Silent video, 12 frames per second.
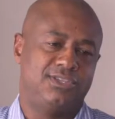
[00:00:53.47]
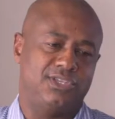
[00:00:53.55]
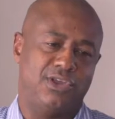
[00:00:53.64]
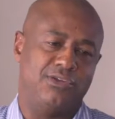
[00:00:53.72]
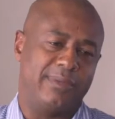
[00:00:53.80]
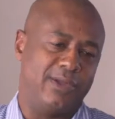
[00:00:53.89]

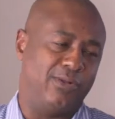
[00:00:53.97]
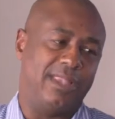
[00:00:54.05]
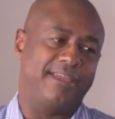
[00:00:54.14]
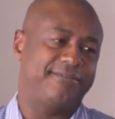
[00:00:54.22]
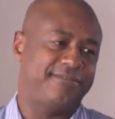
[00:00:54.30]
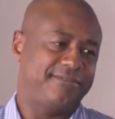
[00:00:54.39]
So my
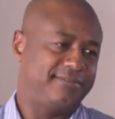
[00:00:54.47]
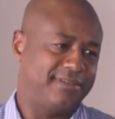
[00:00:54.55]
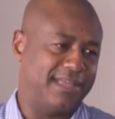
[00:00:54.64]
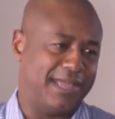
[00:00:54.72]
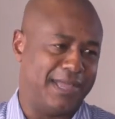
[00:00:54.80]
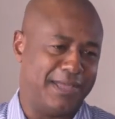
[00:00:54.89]
whole life,
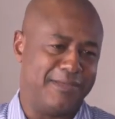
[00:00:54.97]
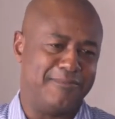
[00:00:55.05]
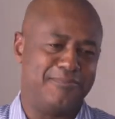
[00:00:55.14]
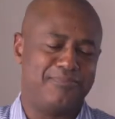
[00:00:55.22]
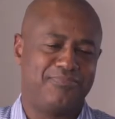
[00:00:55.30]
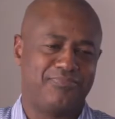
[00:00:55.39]

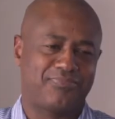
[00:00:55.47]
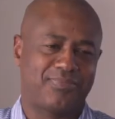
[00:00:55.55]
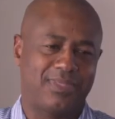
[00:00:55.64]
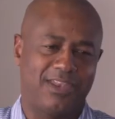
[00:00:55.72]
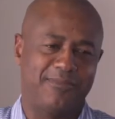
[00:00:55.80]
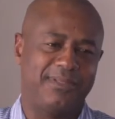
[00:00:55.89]

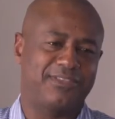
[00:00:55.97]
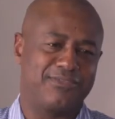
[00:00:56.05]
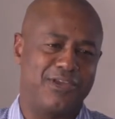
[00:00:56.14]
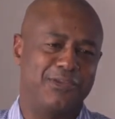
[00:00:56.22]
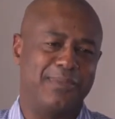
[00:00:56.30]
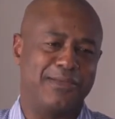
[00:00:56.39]
I've been
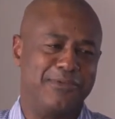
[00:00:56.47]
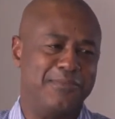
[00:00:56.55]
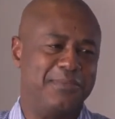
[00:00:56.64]
surrounded by